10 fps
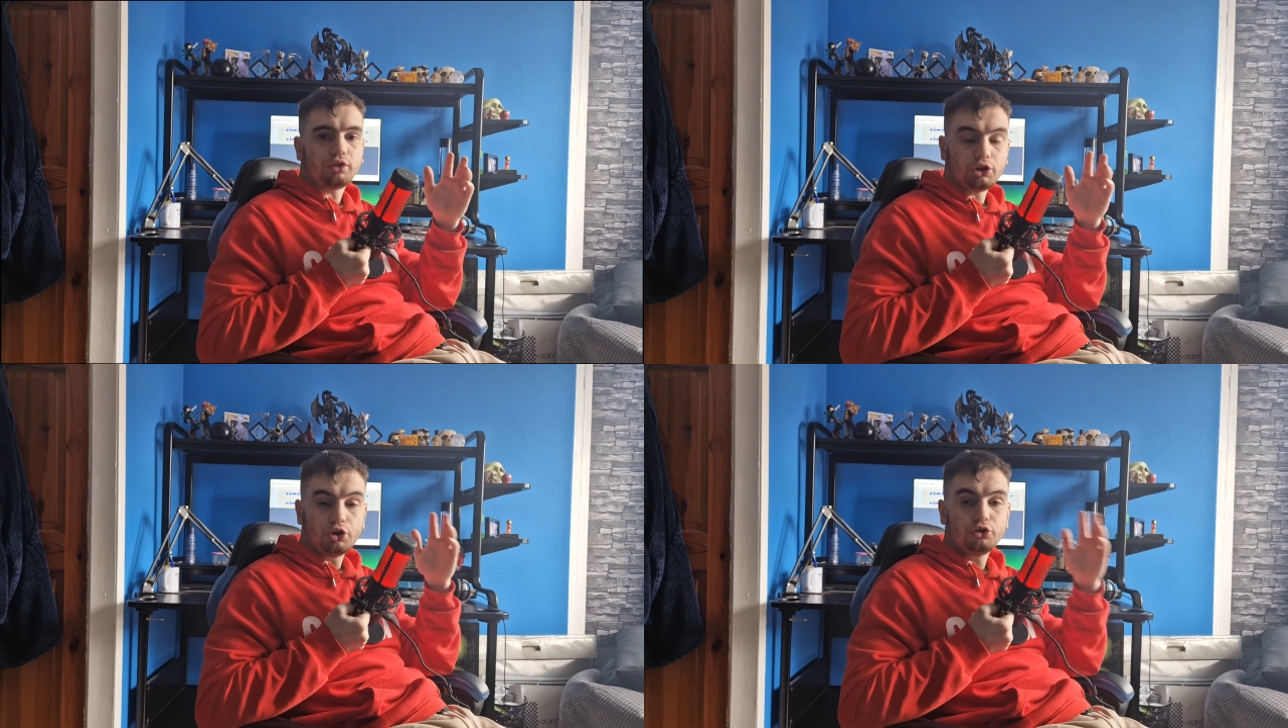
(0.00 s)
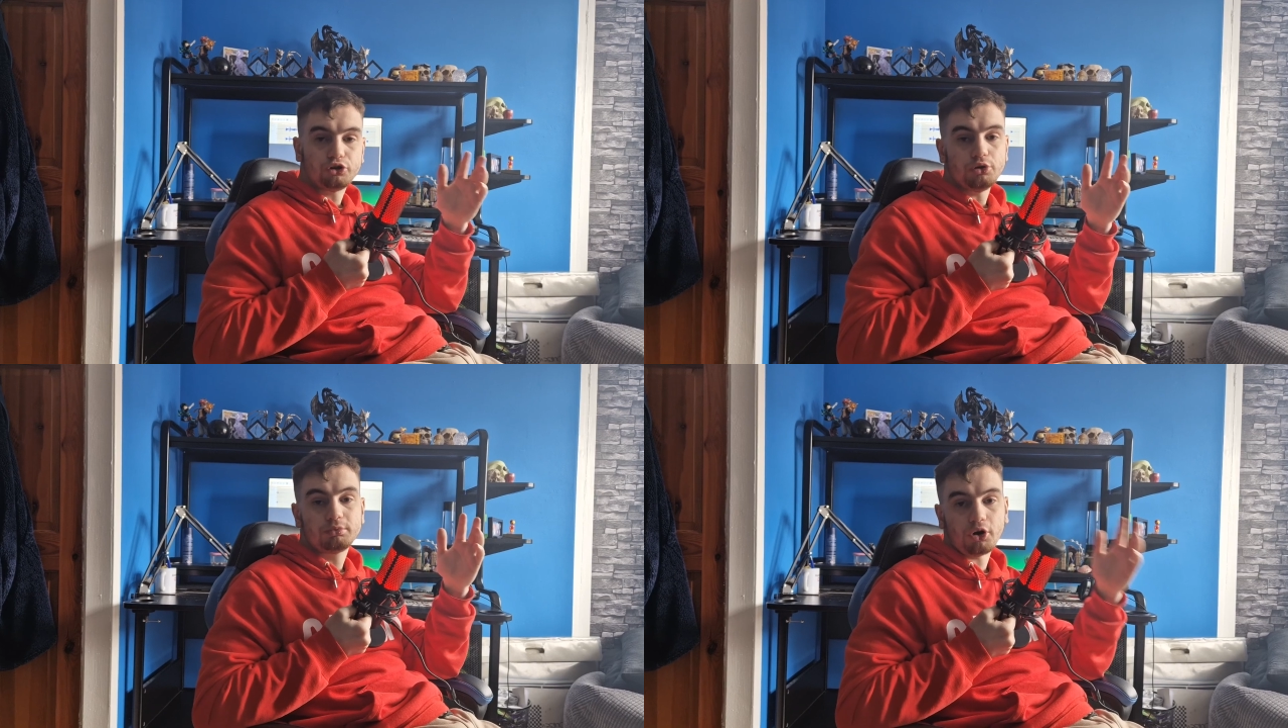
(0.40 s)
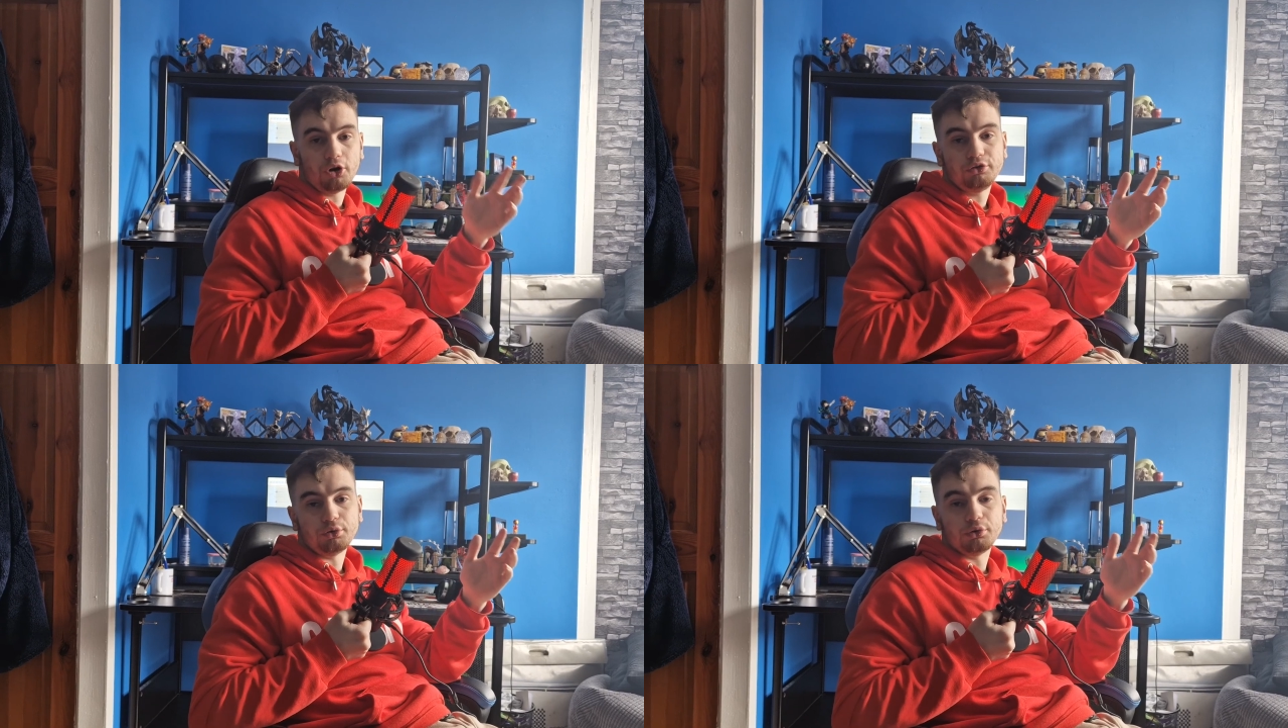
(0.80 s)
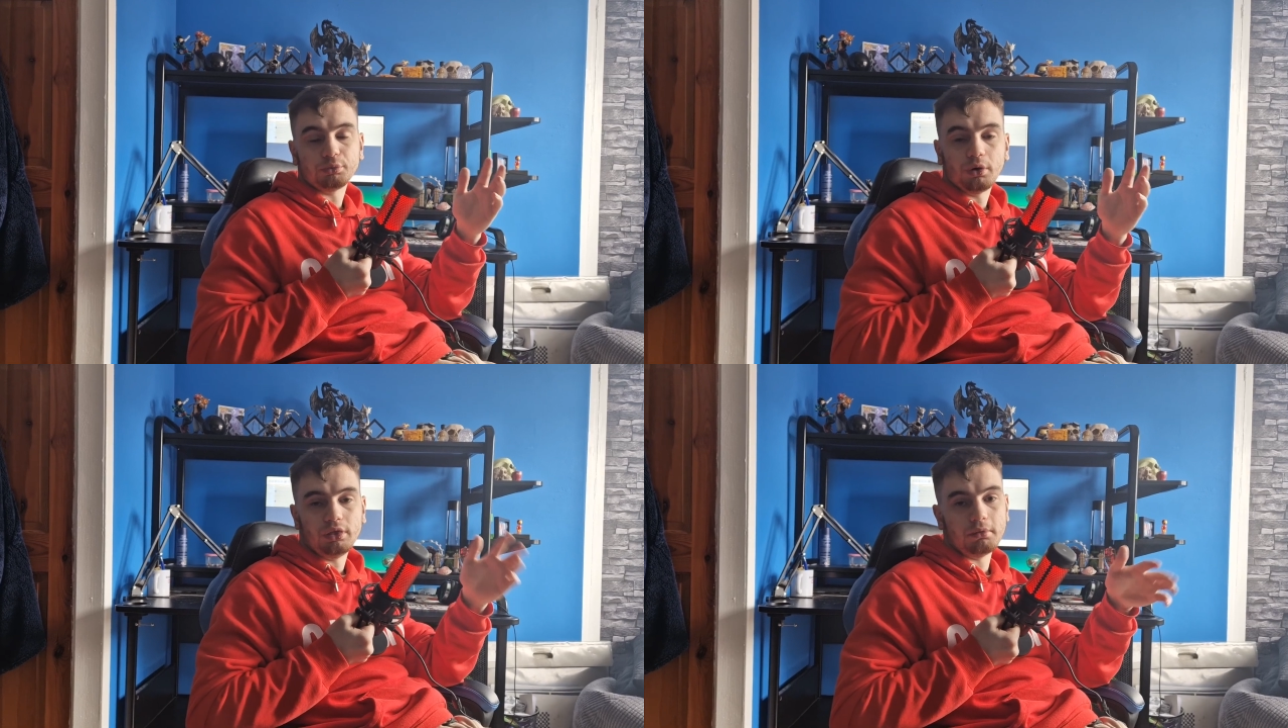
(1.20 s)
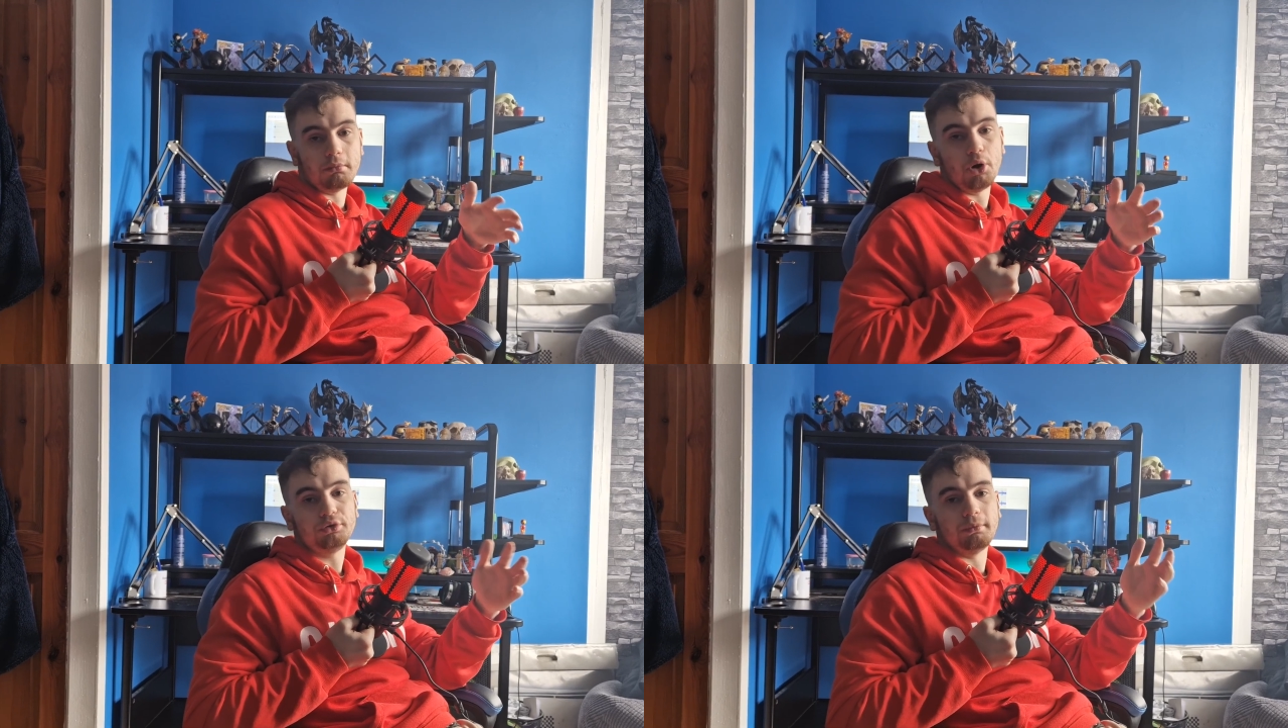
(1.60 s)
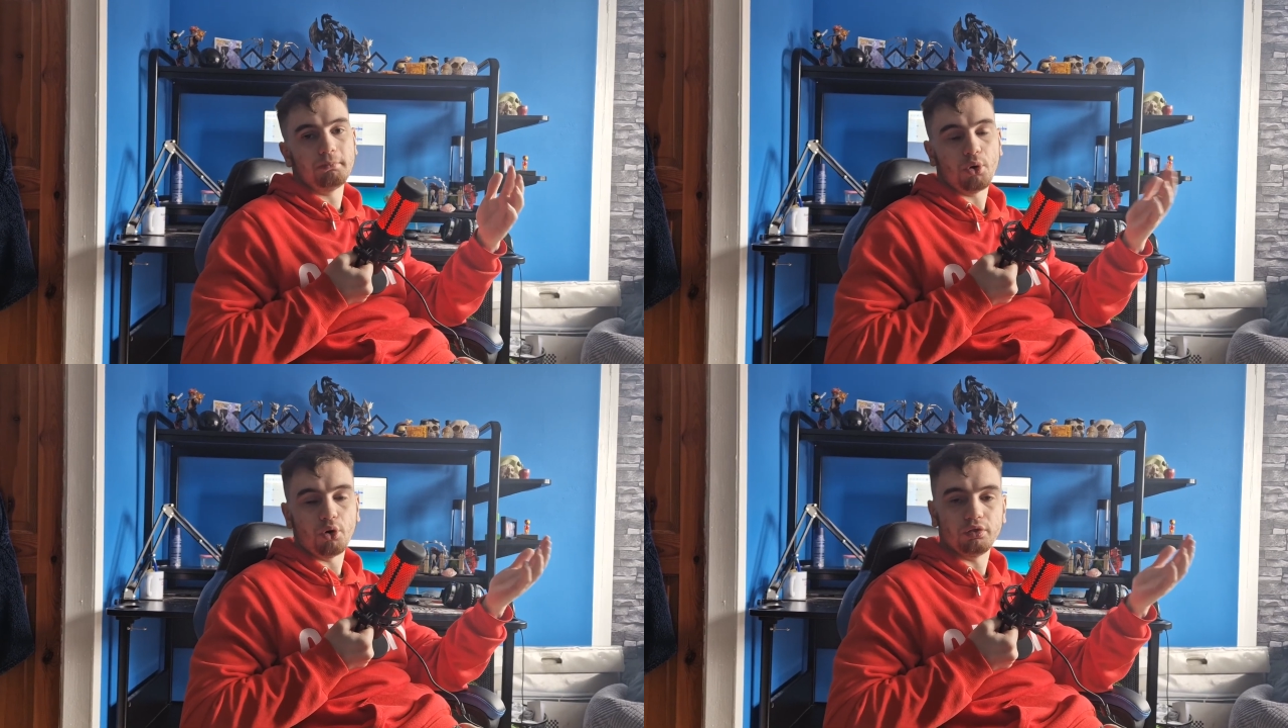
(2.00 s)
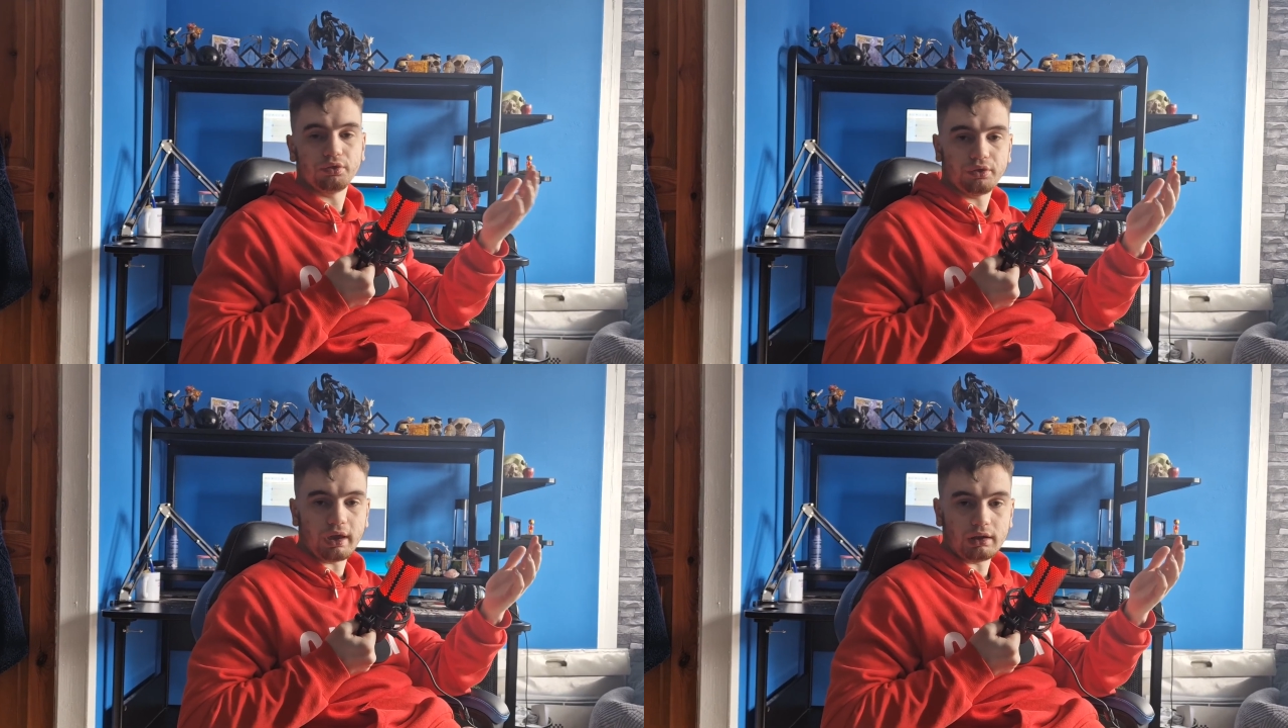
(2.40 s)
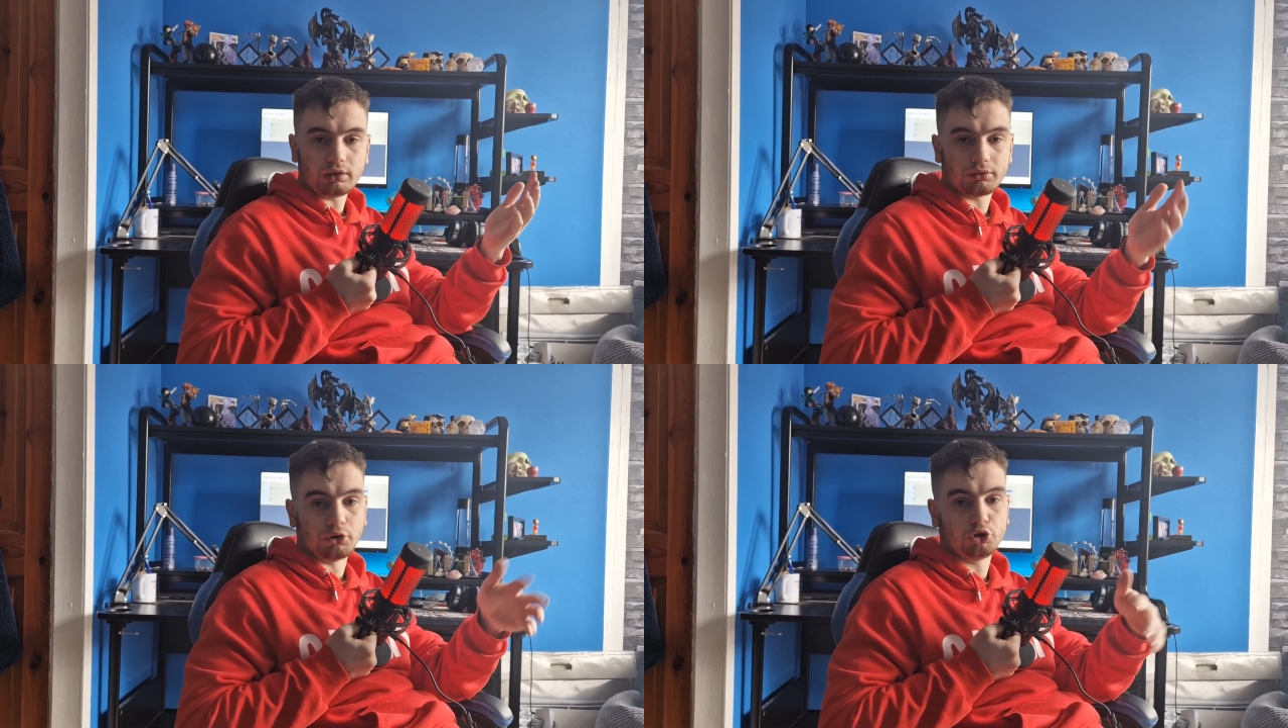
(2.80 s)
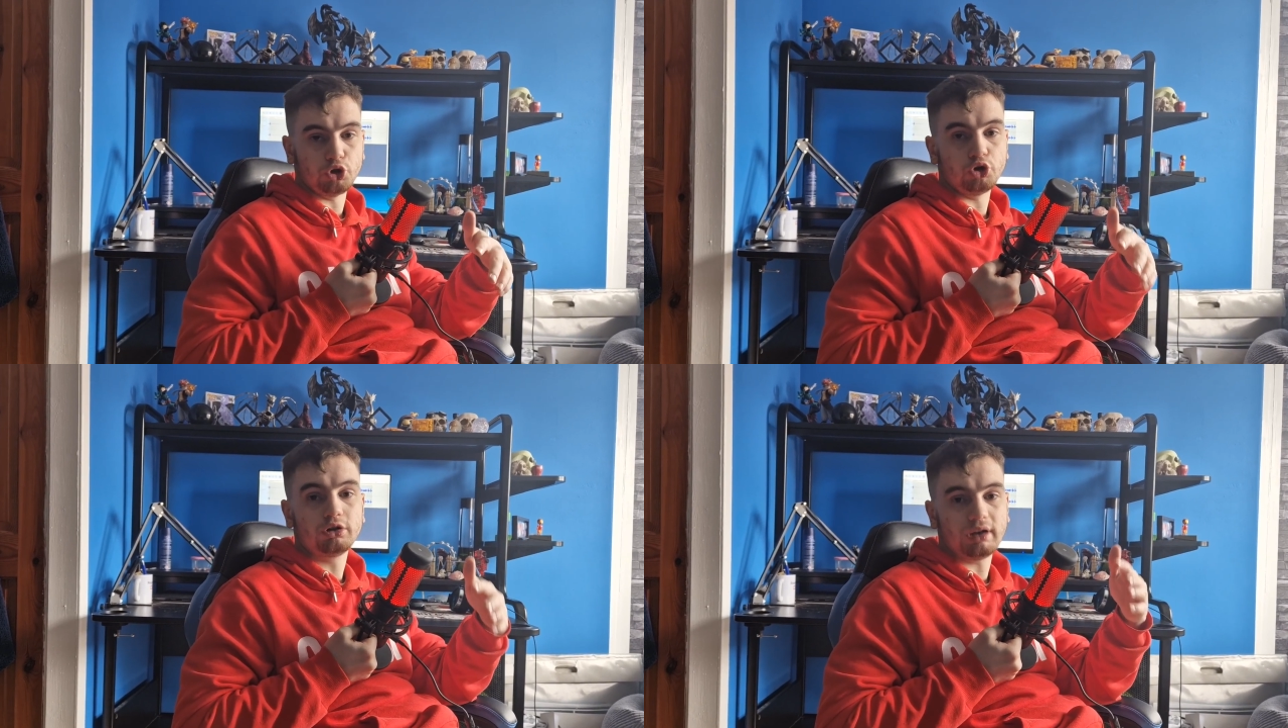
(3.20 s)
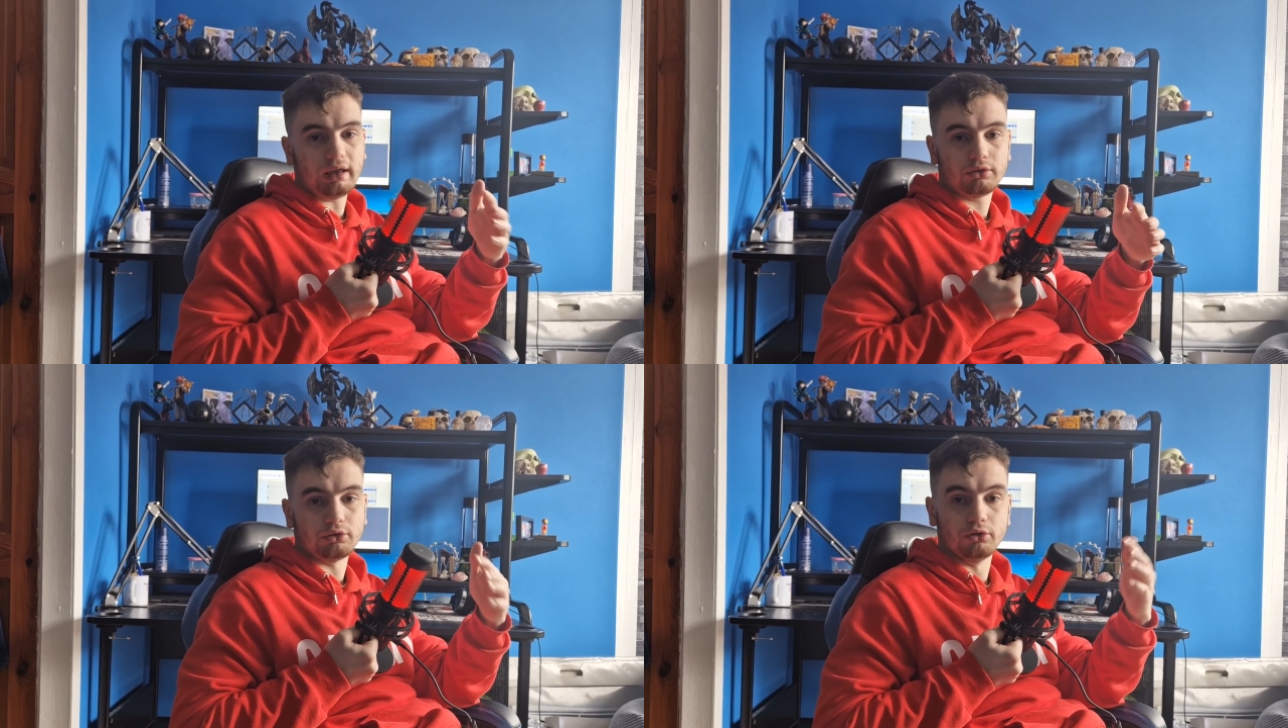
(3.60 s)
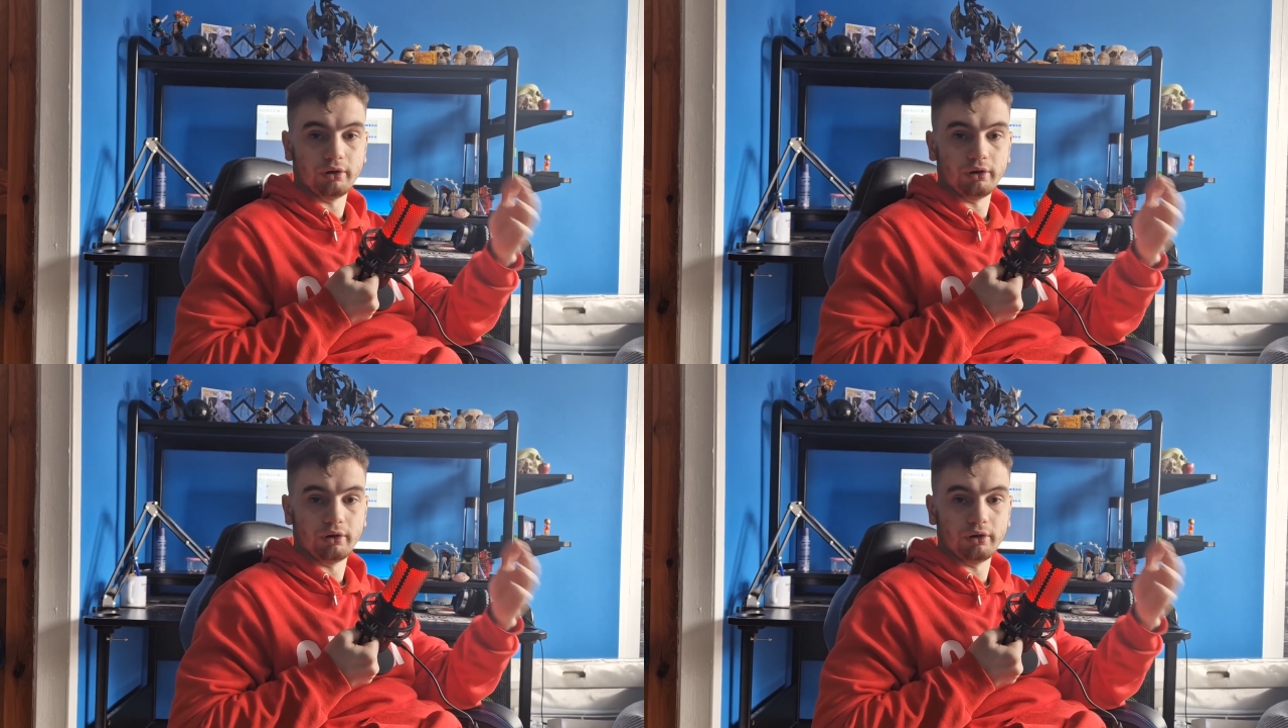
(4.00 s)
The YouTube title is one of the most important things for a good click-through